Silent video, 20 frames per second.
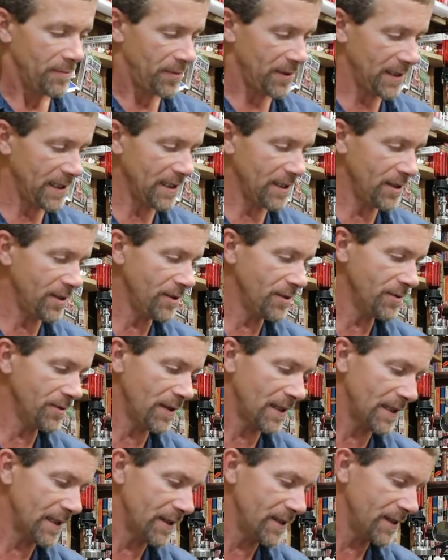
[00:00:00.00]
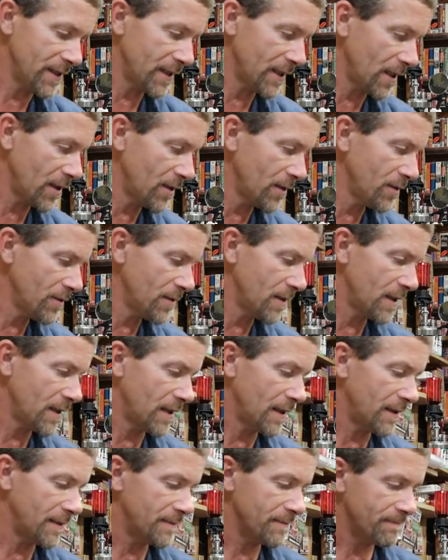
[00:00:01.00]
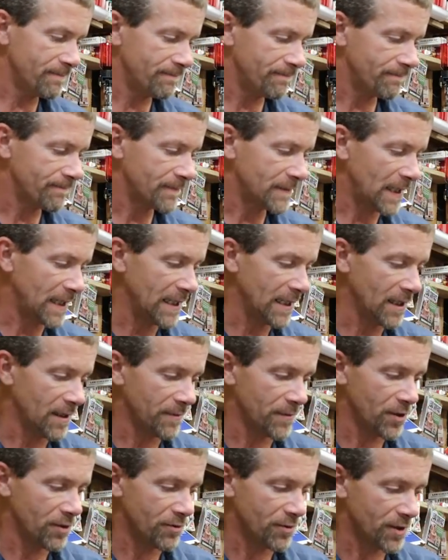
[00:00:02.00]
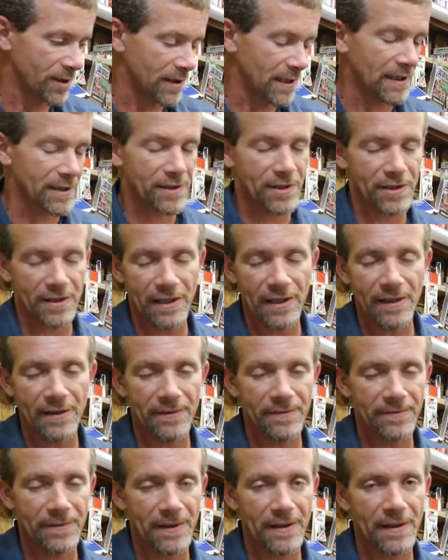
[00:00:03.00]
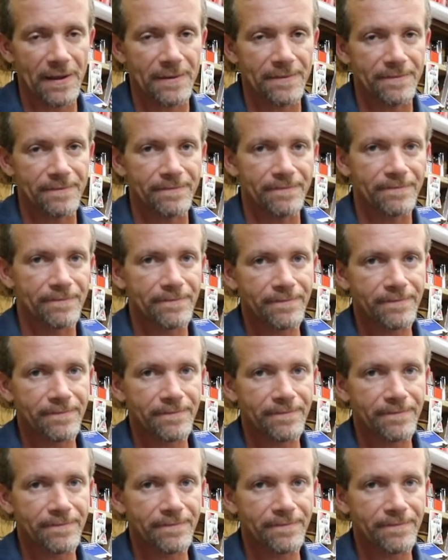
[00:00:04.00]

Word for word: But anywho, there you go. Um, ended up using, instead of um,